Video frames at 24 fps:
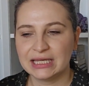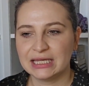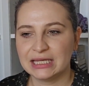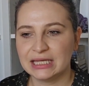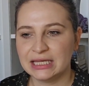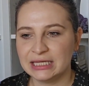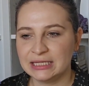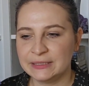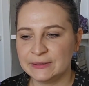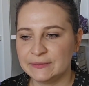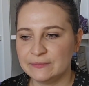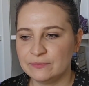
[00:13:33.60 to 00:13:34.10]

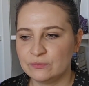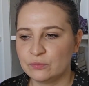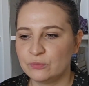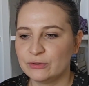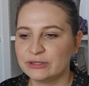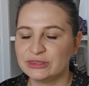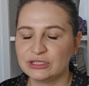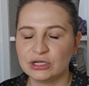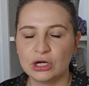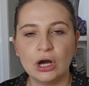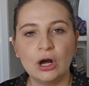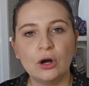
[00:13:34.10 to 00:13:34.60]
with
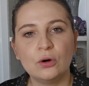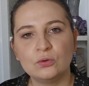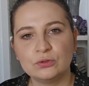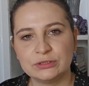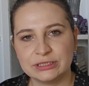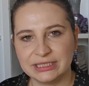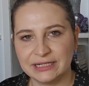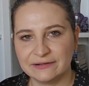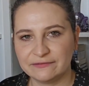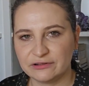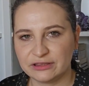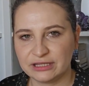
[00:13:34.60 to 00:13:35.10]
the cold
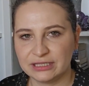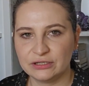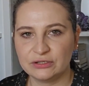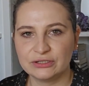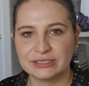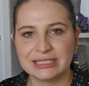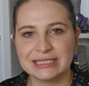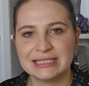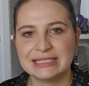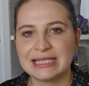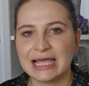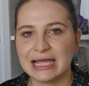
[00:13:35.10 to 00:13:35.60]
and everything, because
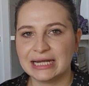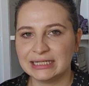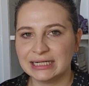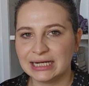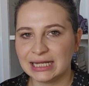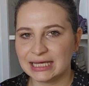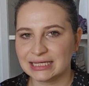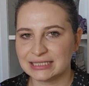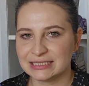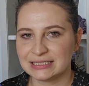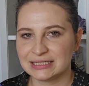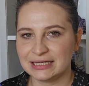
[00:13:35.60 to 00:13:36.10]
it's set in
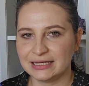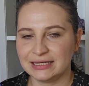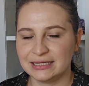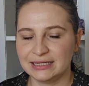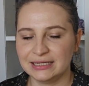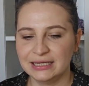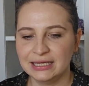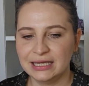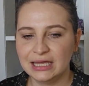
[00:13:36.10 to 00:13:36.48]
Alaska,